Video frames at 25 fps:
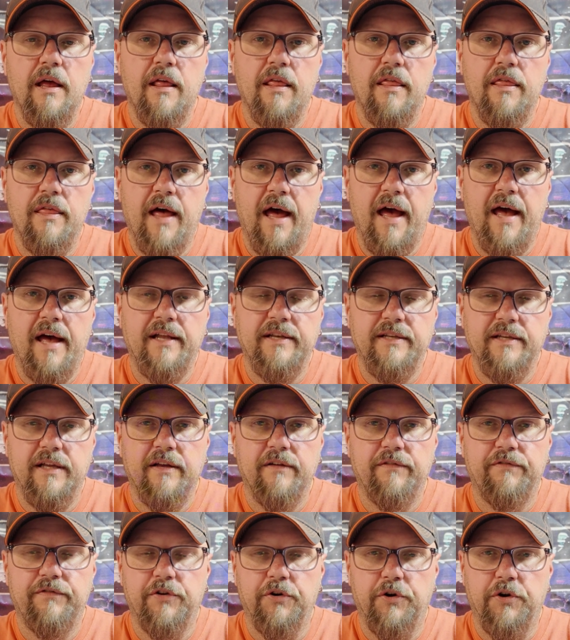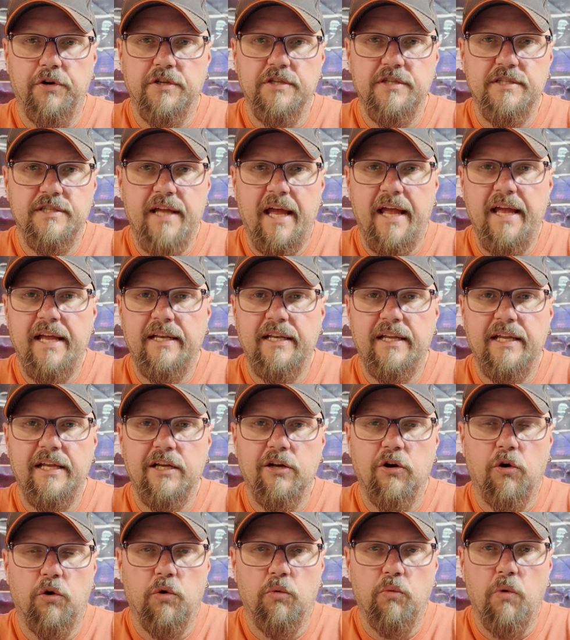that if you're
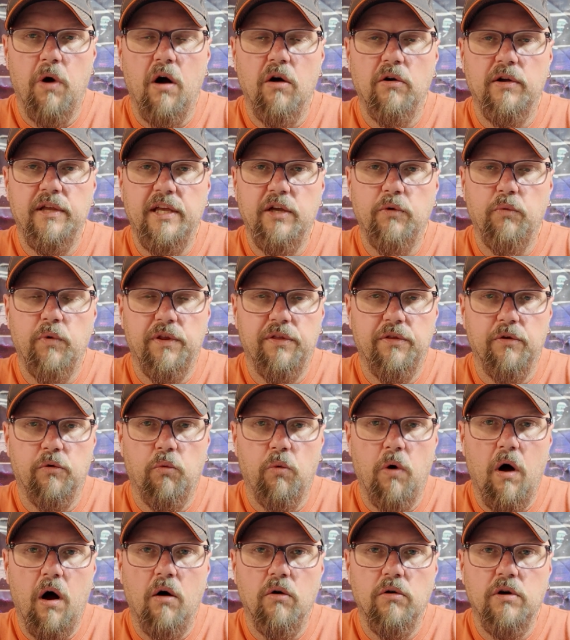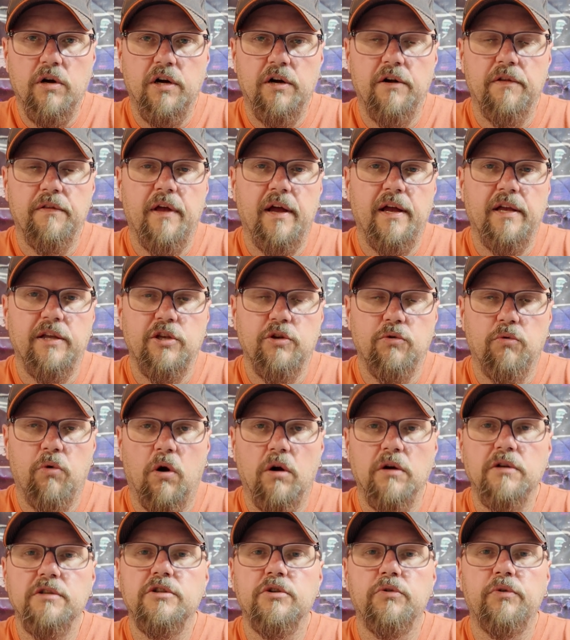standing or walking with a walker, that you
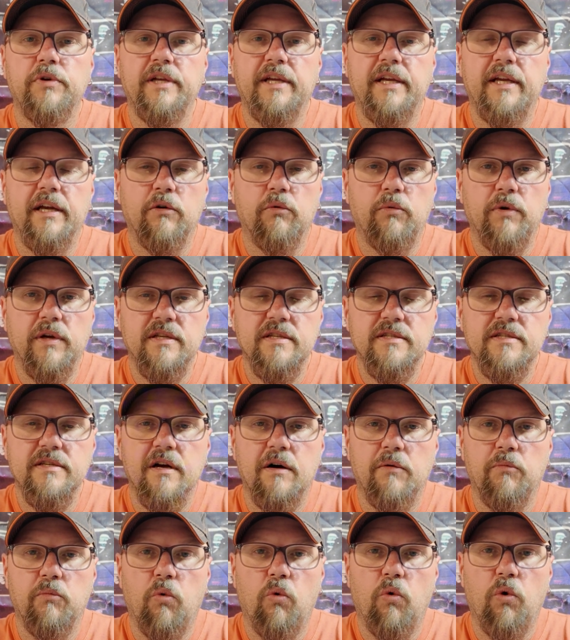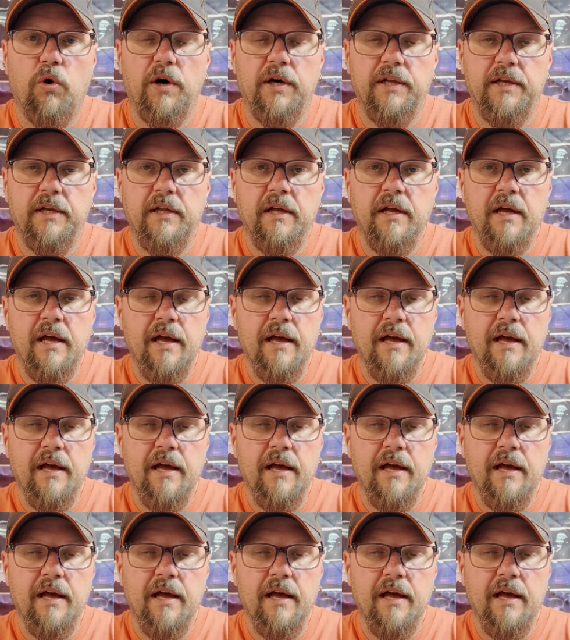are doing it with someone